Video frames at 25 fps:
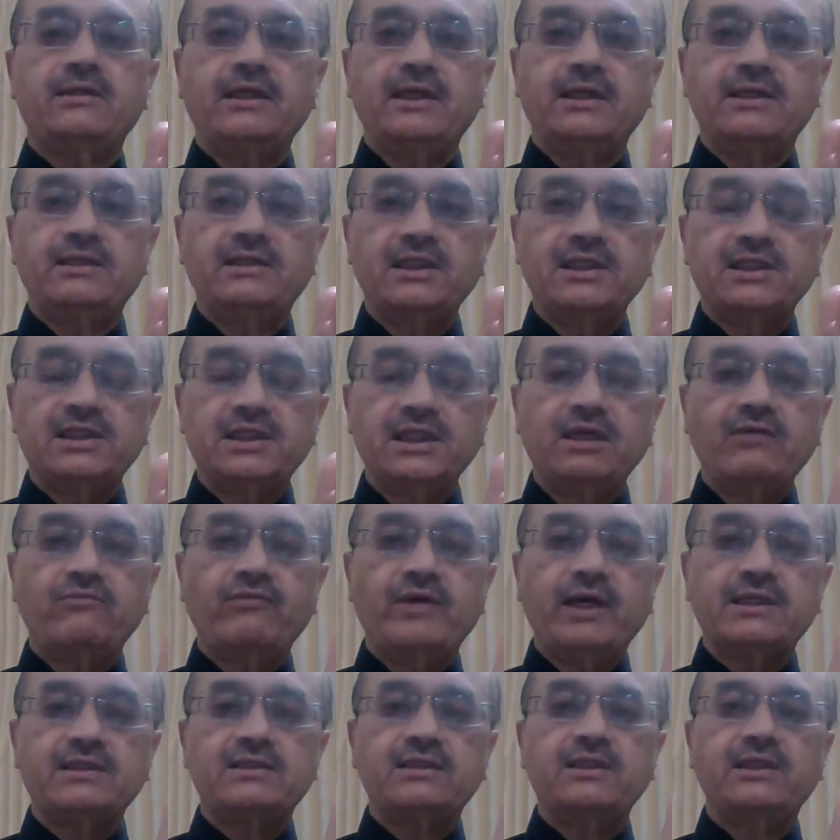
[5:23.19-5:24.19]

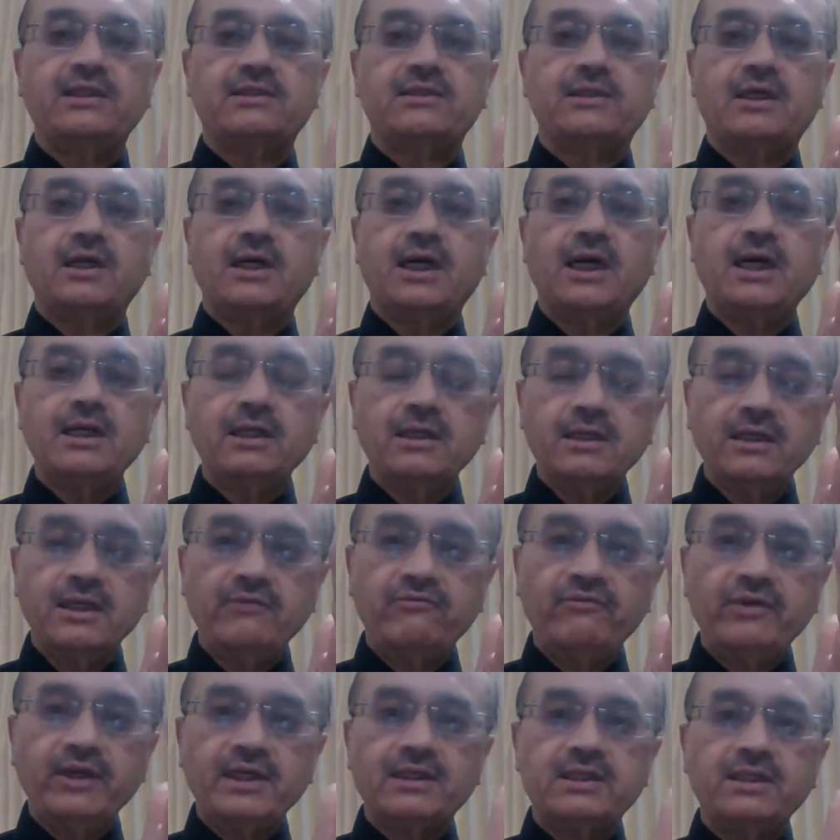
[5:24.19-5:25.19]
existing vaccines are
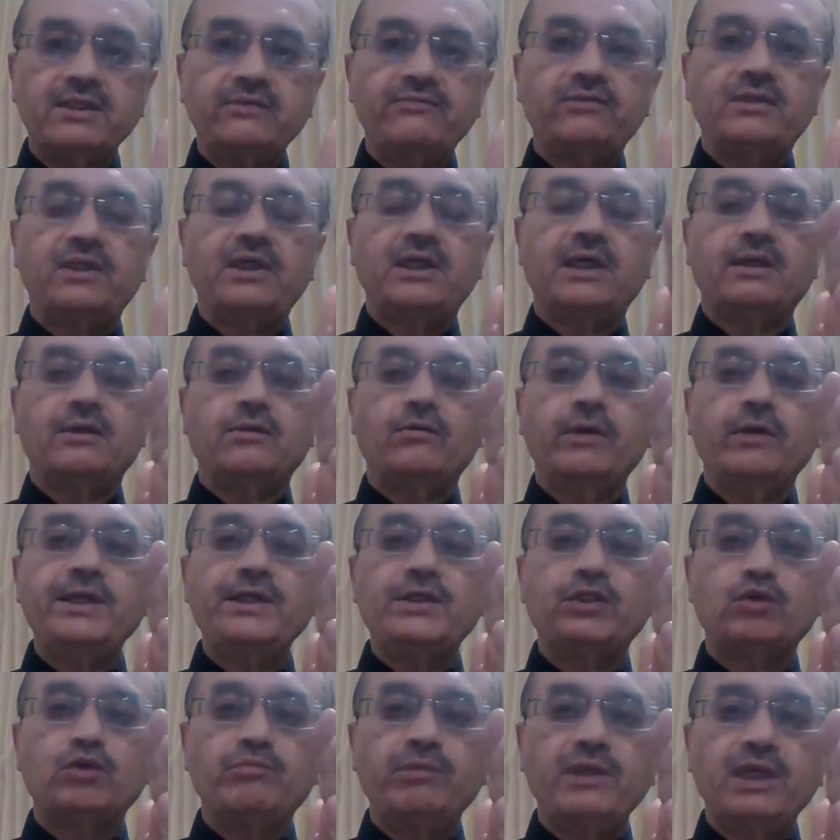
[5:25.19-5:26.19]
effective. They are
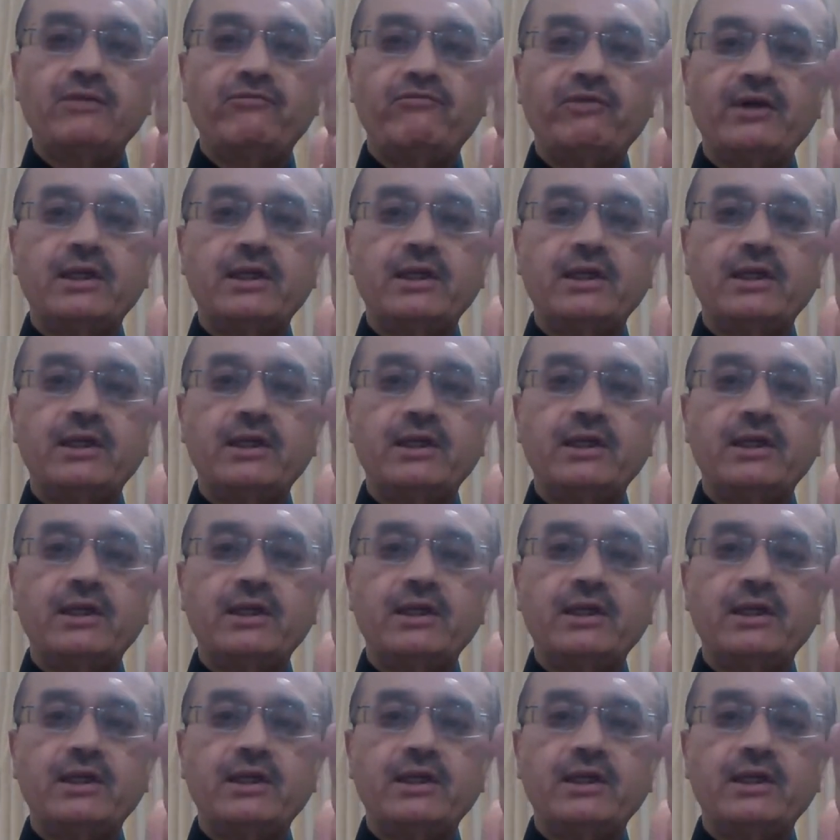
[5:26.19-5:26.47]
going to be